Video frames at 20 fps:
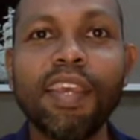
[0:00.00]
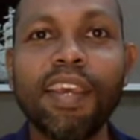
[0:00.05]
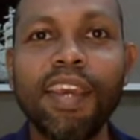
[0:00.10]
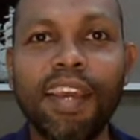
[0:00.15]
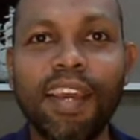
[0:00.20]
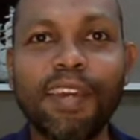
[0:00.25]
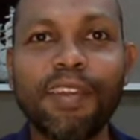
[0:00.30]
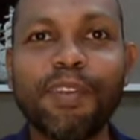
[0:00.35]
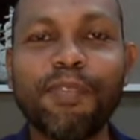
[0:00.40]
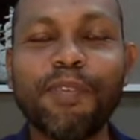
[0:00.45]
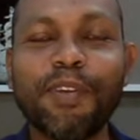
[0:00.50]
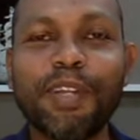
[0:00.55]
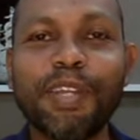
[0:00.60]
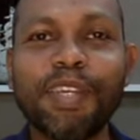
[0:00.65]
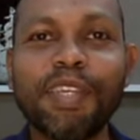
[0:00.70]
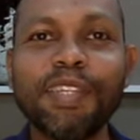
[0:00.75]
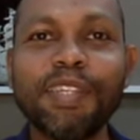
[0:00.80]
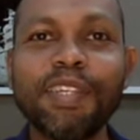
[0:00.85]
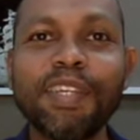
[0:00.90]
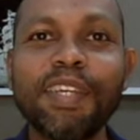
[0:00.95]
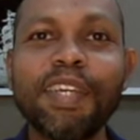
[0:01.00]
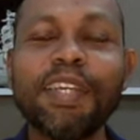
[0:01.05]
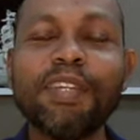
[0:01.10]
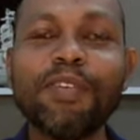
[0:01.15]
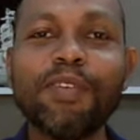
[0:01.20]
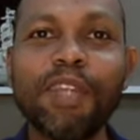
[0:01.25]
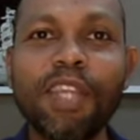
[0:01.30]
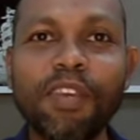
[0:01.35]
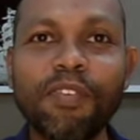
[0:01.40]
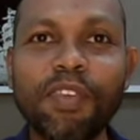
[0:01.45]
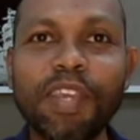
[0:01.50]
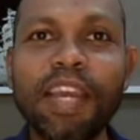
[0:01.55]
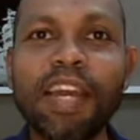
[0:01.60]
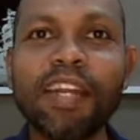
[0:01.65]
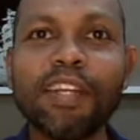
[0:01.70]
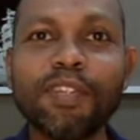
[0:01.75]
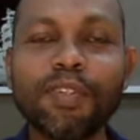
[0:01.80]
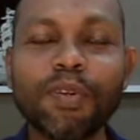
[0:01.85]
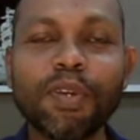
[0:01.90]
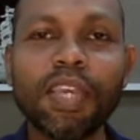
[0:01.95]
Hi everybody. Today we
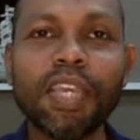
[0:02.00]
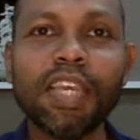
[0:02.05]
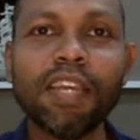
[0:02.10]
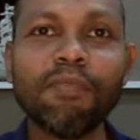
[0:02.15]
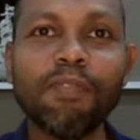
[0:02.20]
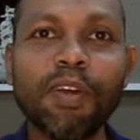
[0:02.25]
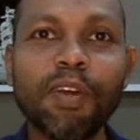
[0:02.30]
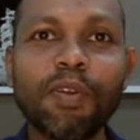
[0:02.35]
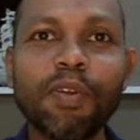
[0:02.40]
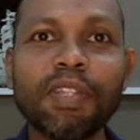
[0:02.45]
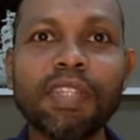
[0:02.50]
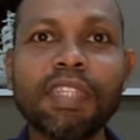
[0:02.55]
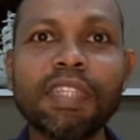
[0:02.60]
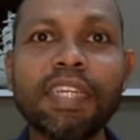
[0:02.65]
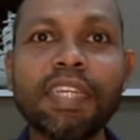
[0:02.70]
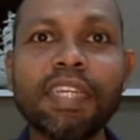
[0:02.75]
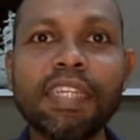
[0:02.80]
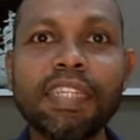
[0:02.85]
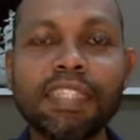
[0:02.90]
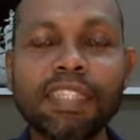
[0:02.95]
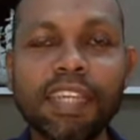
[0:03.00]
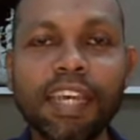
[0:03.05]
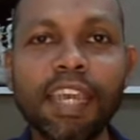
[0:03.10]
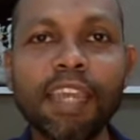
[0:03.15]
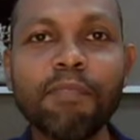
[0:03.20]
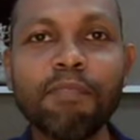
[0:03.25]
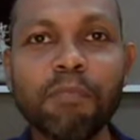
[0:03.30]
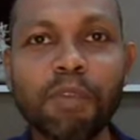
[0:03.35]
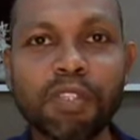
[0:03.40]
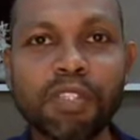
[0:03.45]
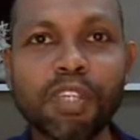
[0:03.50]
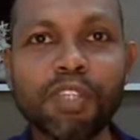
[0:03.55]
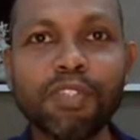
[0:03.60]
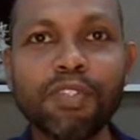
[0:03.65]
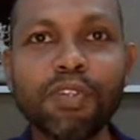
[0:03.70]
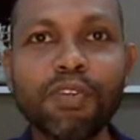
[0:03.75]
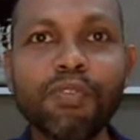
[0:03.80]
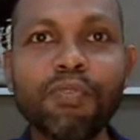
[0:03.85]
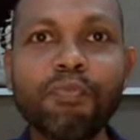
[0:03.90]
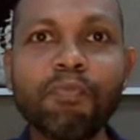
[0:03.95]
are talking about the design process
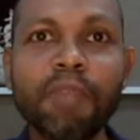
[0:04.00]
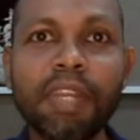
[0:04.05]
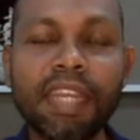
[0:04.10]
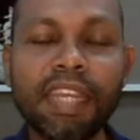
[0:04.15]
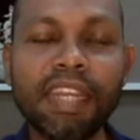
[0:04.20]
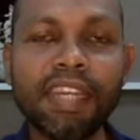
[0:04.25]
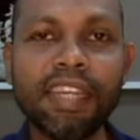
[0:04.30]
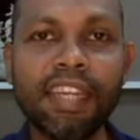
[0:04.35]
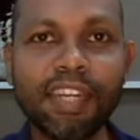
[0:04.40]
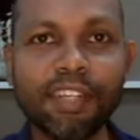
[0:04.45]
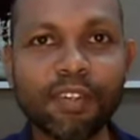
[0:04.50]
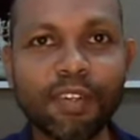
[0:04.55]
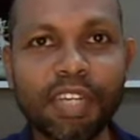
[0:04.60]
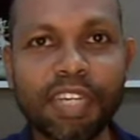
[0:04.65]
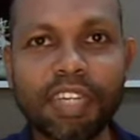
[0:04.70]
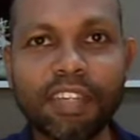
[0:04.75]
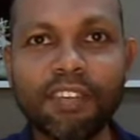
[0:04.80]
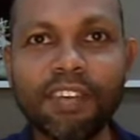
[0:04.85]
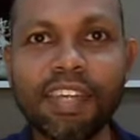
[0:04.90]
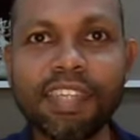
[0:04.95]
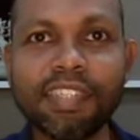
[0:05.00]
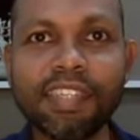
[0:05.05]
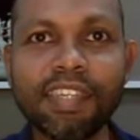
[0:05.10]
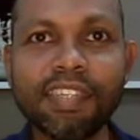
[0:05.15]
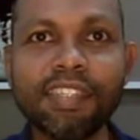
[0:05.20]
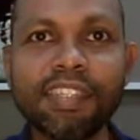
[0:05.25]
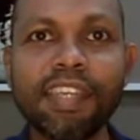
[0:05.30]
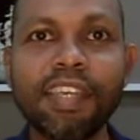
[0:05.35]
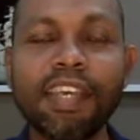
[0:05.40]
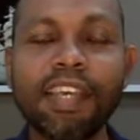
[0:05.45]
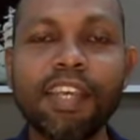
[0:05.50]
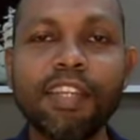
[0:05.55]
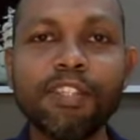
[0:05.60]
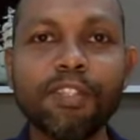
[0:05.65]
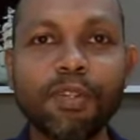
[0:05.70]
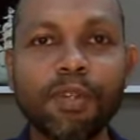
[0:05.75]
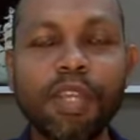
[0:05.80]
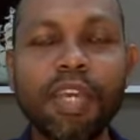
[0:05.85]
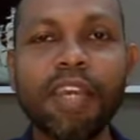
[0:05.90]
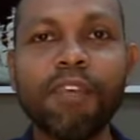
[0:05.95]
of medical electronic devices.
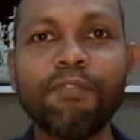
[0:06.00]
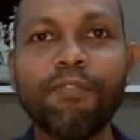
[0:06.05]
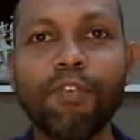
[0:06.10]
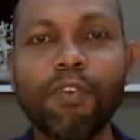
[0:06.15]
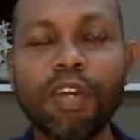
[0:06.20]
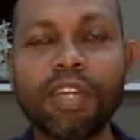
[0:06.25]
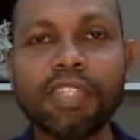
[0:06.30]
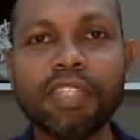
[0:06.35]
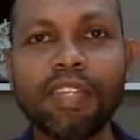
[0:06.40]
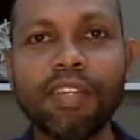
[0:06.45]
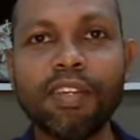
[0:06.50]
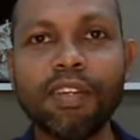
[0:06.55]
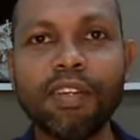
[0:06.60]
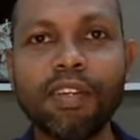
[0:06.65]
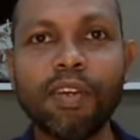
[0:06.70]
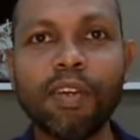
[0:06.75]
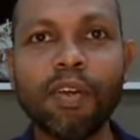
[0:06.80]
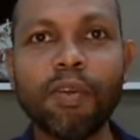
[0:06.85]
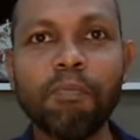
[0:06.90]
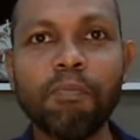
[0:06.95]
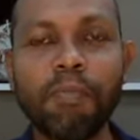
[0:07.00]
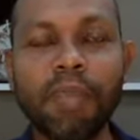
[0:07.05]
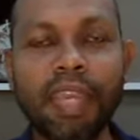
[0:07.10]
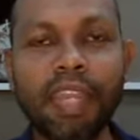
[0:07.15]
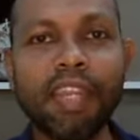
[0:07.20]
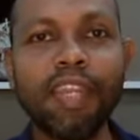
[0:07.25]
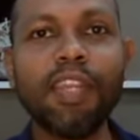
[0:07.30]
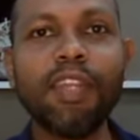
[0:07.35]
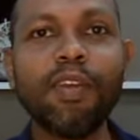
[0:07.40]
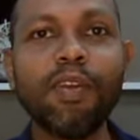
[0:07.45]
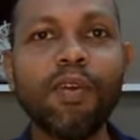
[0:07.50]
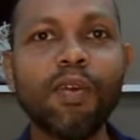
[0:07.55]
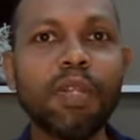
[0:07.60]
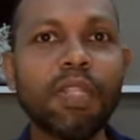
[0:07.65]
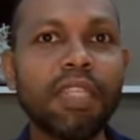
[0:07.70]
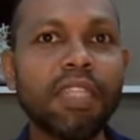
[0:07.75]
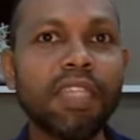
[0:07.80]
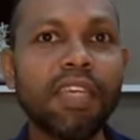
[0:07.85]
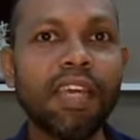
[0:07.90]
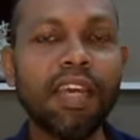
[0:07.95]
Today I am focusing mainly on
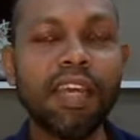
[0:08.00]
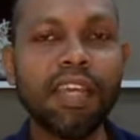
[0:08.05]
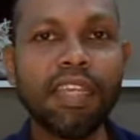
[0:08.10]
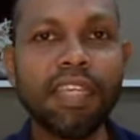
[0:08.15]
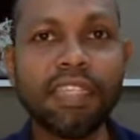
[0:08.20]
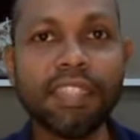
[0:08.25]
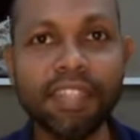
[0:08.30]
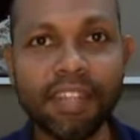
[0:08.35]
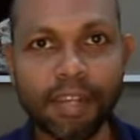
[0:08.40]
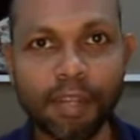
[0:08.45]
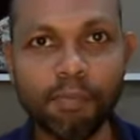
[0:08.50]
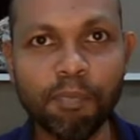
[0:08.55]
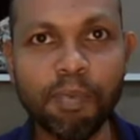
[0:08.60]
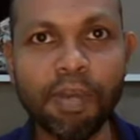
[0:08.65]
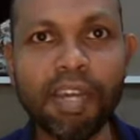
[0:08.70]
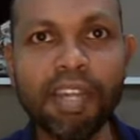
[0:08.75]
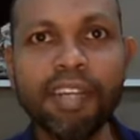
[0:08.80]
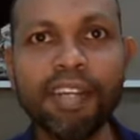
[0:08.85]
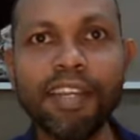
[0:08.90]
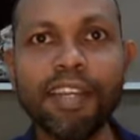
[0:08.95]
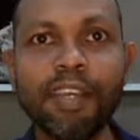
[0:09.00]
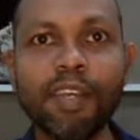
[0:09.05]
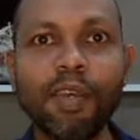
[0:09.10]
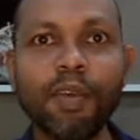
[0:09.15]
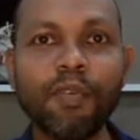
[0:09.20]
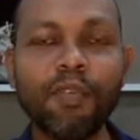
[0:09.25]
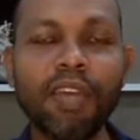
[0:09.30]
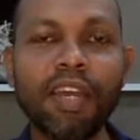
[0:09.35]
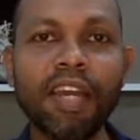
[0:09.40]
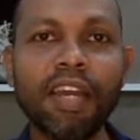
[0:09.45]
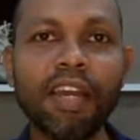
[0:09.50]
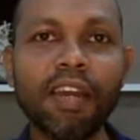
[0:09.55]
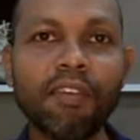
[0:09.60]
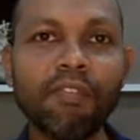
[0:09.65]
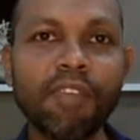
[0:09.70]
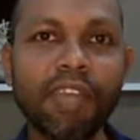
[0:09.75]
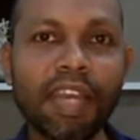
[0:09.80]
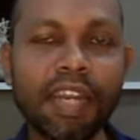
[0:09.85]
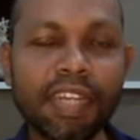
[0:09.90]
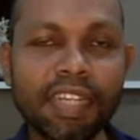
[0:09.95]
the engineering part where
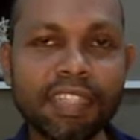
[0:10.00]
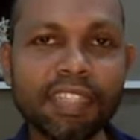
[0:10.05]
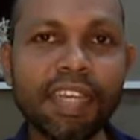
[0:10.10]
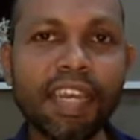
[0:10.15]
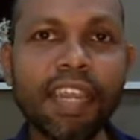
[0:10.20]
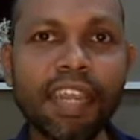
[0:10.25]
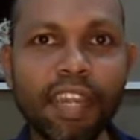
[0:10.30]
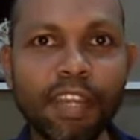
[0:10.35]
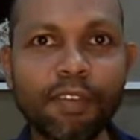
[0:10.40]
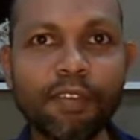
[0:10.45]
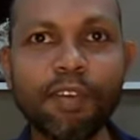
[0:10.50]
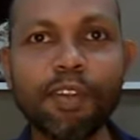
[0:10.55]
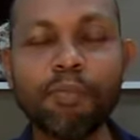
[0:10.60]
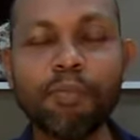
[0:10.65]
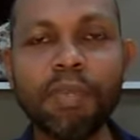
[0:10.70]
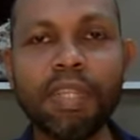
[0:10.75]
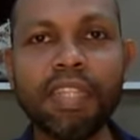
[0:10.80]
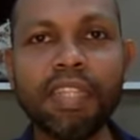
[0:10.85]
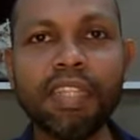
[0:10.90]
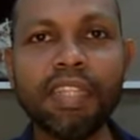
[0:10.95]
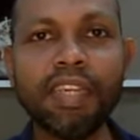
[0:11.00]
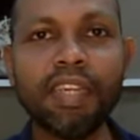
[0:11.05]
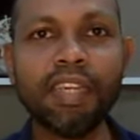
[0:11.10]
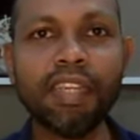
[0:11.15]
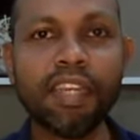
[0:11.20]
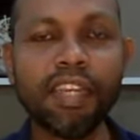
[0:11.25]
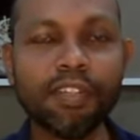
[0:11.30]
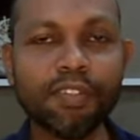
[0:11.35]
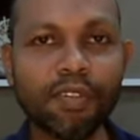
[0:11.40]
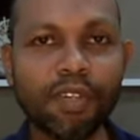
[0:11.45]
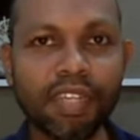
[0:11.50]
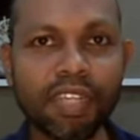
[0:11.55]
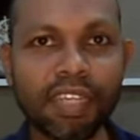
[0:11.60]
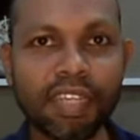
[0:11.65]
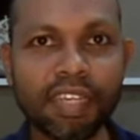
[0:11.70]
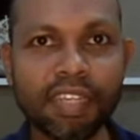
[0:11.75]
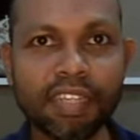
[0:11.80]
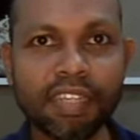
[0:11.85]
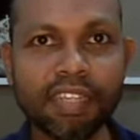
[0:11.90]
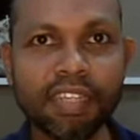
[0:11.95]
we are designing and developing the electronic
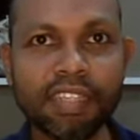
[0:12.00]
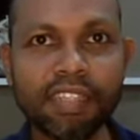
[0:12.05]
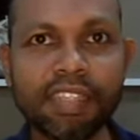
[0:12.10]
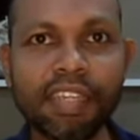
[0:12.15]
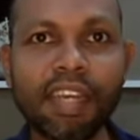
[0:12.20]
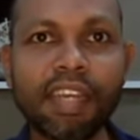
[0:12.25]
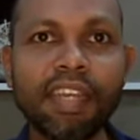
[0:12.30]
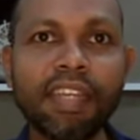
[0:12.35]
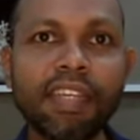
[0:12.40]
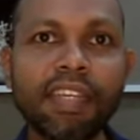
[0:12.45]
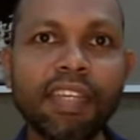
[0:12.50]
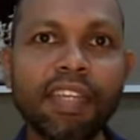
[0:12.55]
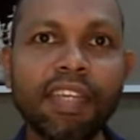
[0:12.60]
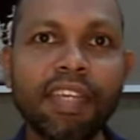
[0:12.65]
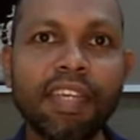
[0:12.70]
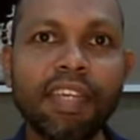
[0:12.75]
design,